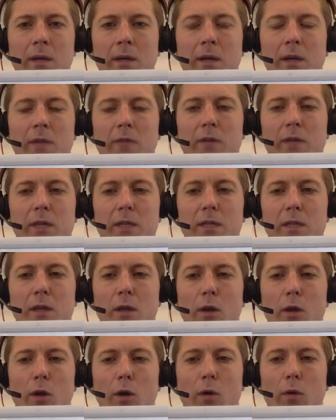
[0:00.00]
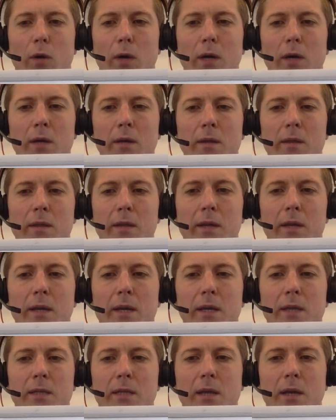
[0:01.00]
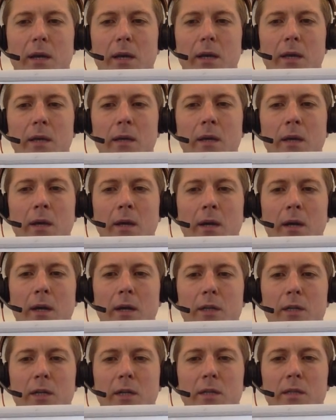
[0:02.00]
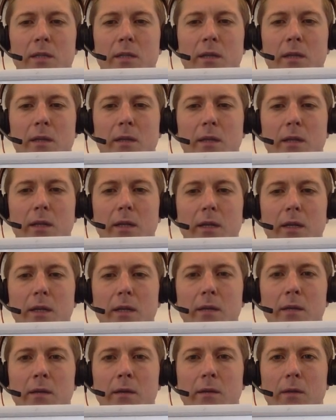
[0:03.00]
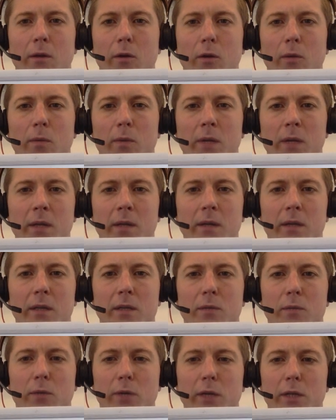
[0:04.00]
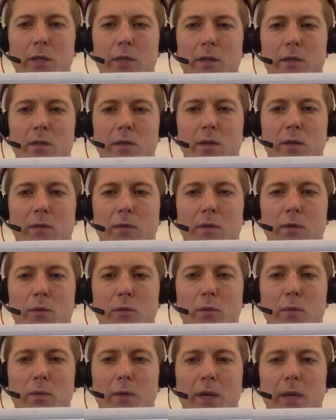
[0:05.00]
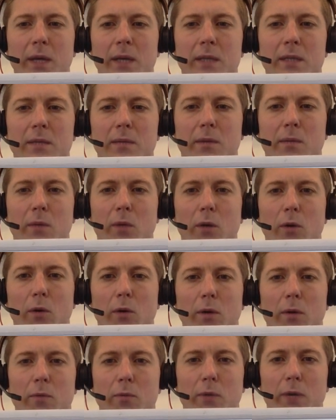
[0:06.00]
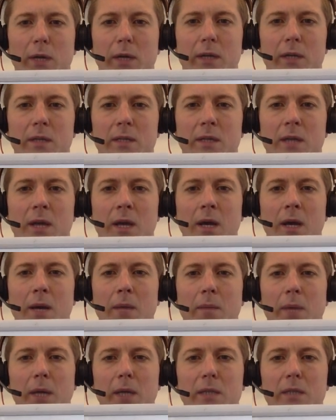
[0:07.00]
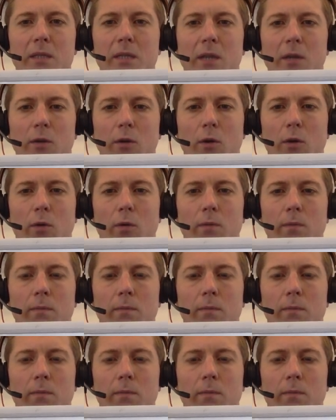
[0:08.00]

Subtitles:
If it is lower than xi, I just delete the complete expression, so I would replace in the Macaulay brackets by 0.